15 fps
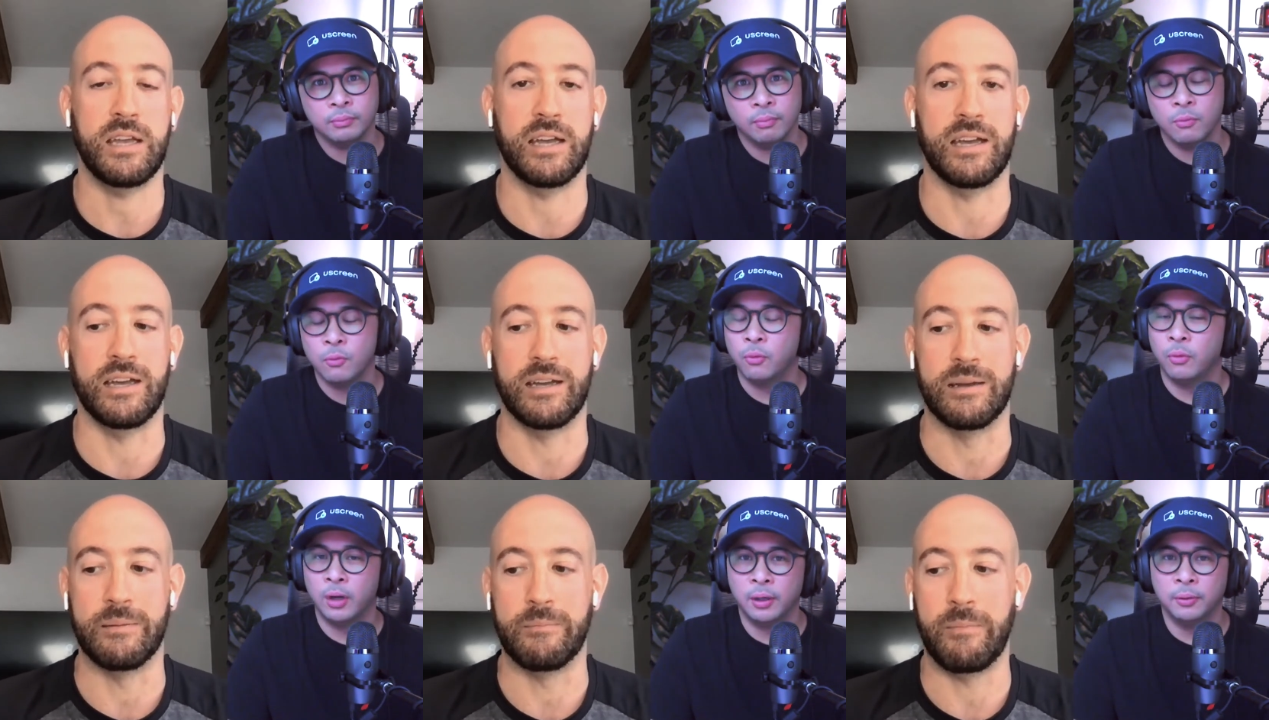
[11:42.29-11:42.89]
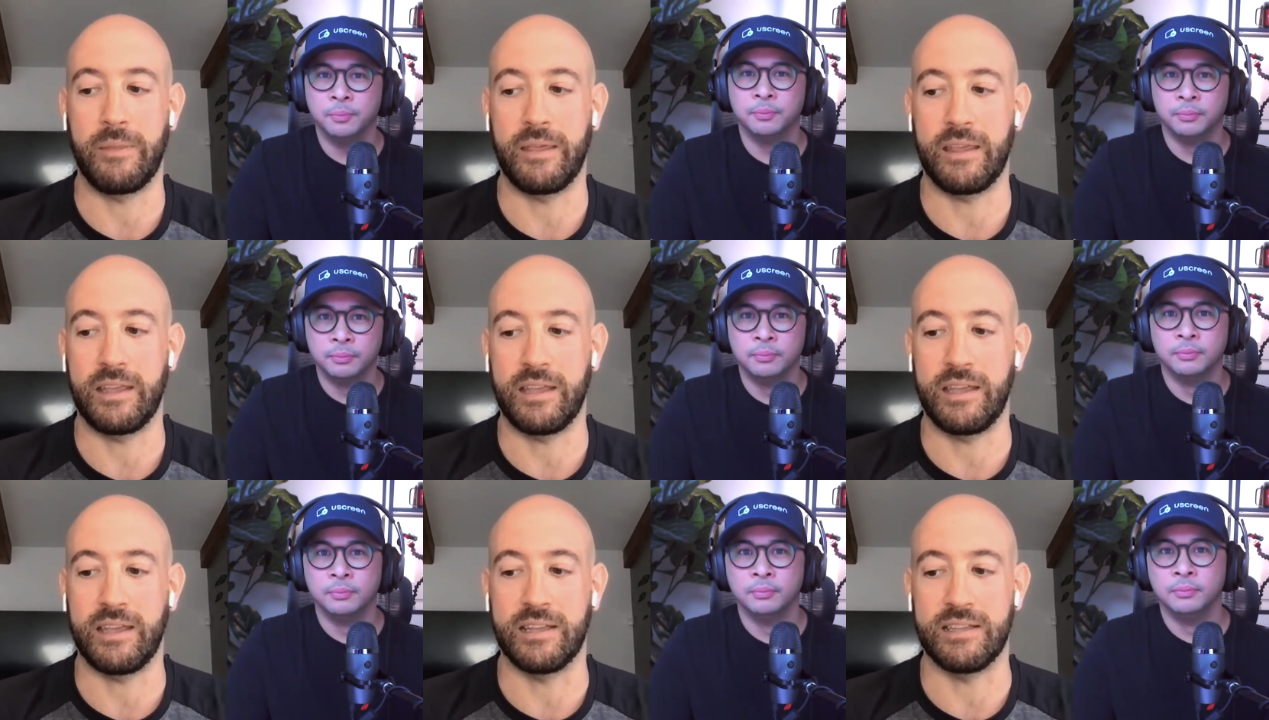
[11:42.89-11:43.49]
Speaker 1: Um,
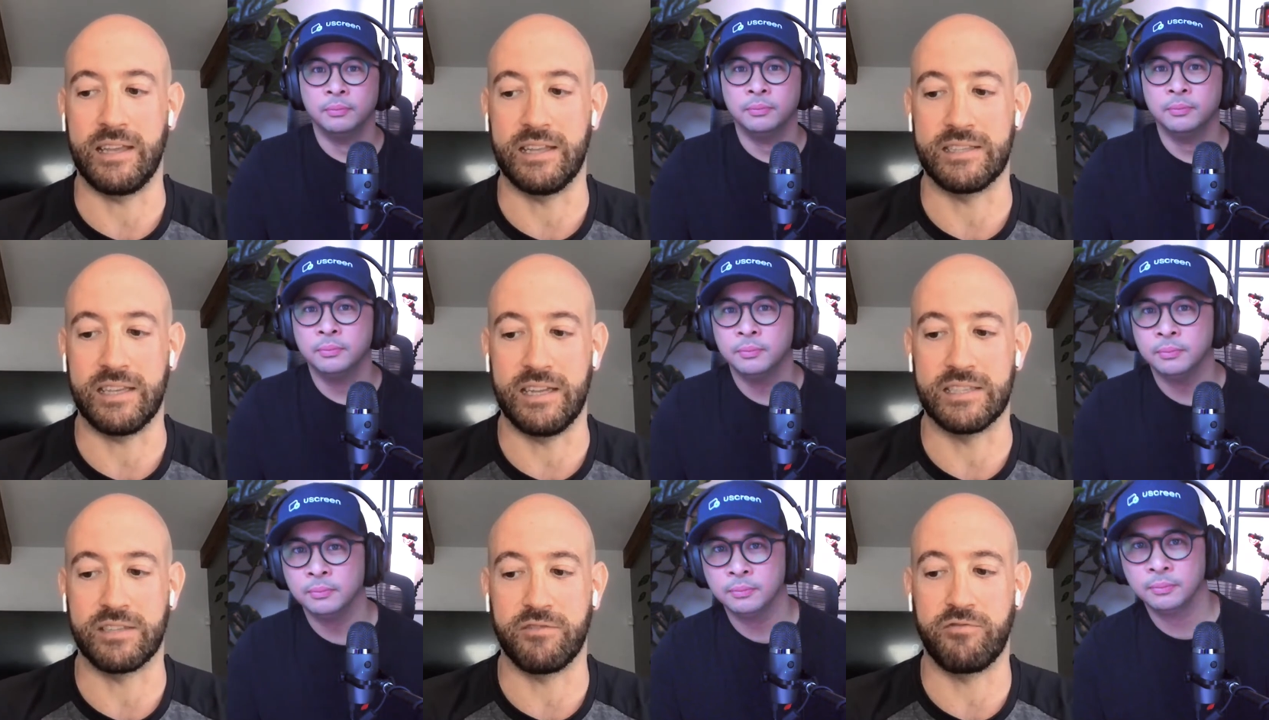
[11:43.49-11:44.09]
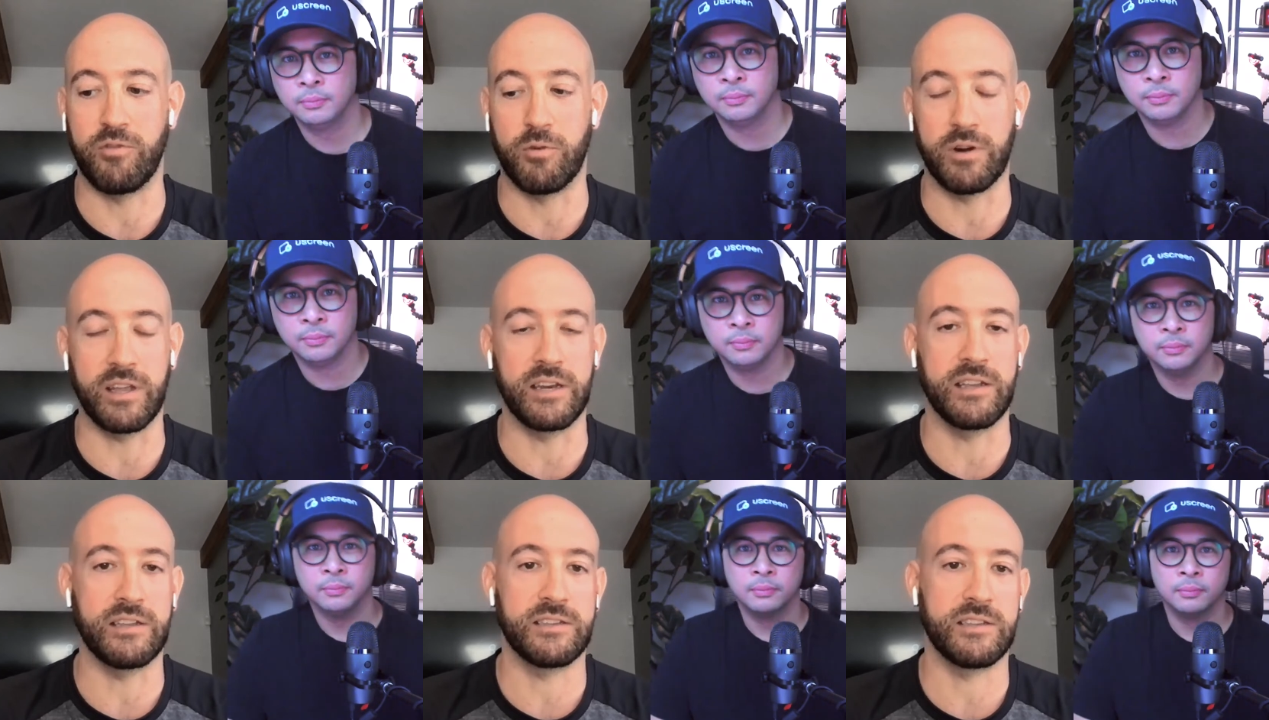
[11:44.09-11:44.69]
it, it, it's
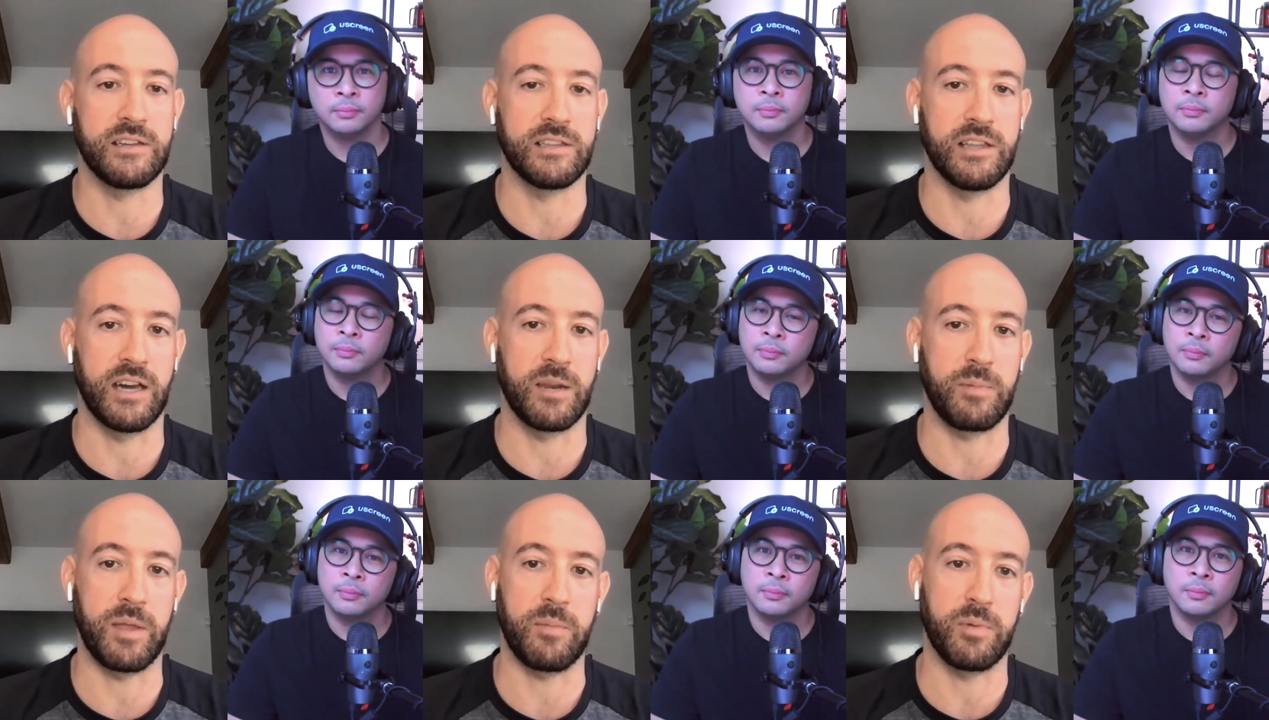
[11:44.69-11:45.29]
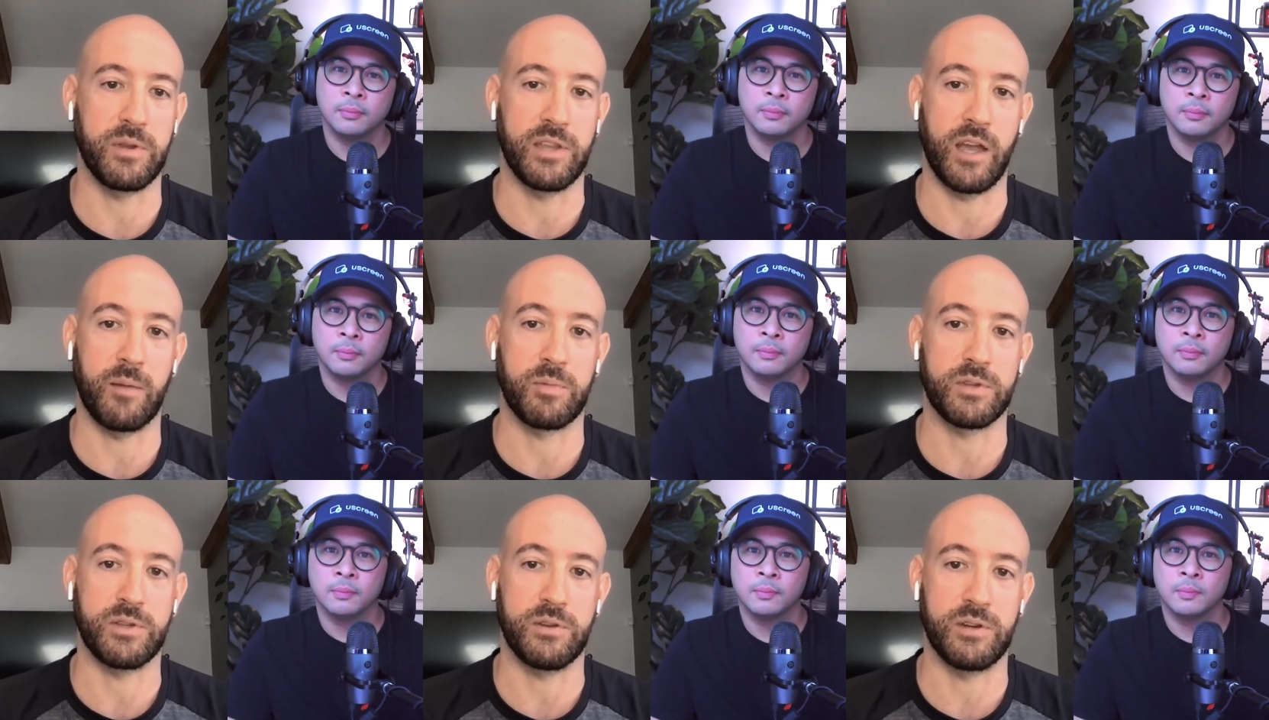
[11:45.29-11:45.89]
afforded a lot of people the
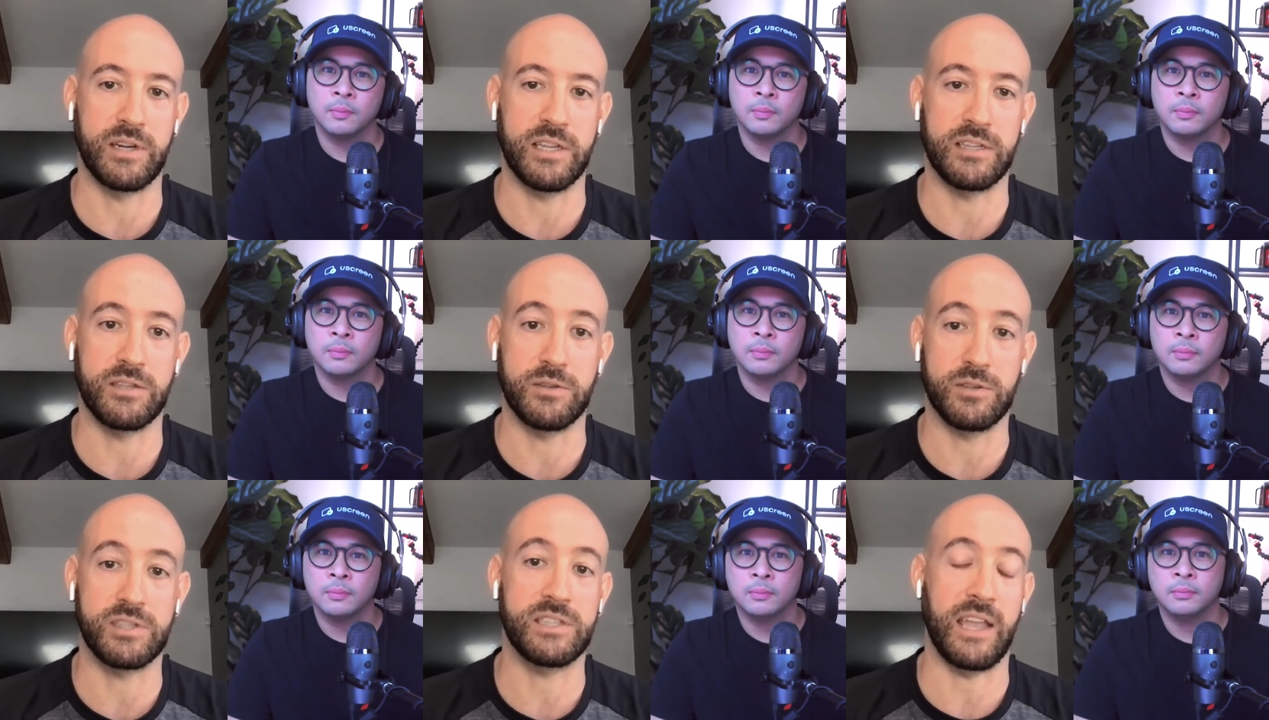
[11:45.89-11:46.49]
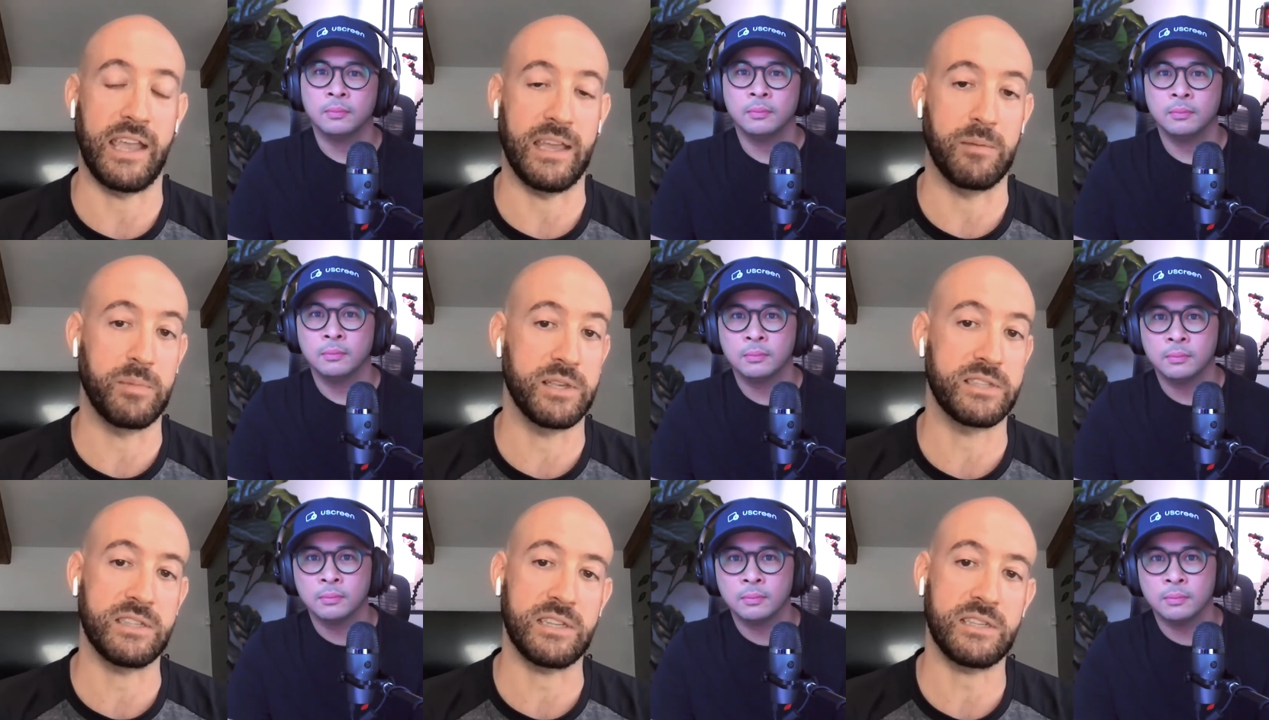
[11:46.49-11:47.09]
opportunity to stay in
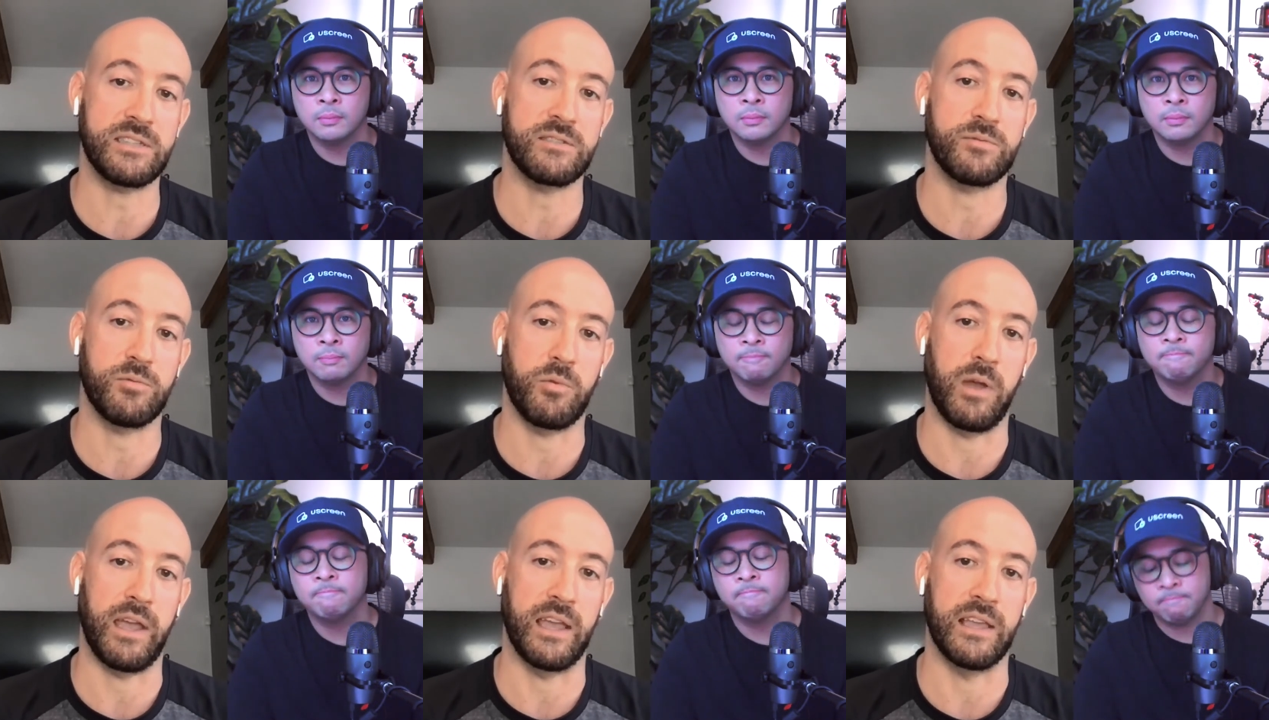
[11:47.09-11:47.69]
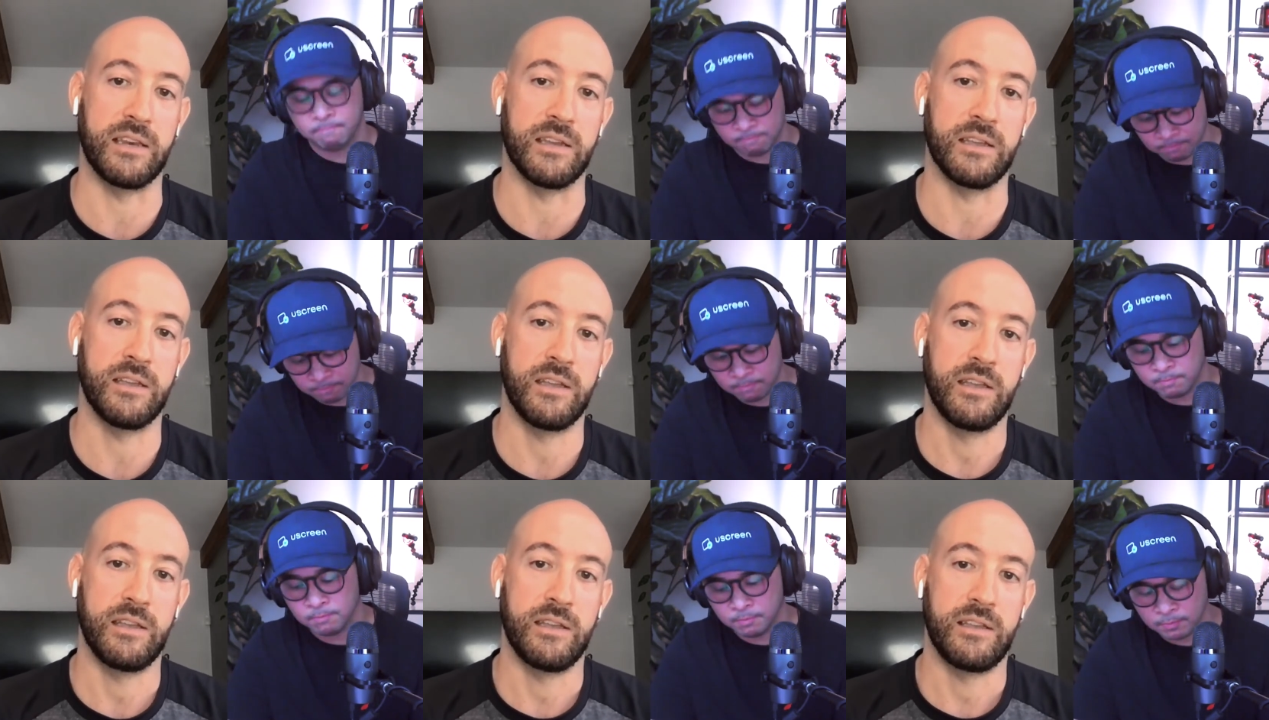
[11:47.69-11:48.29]
business when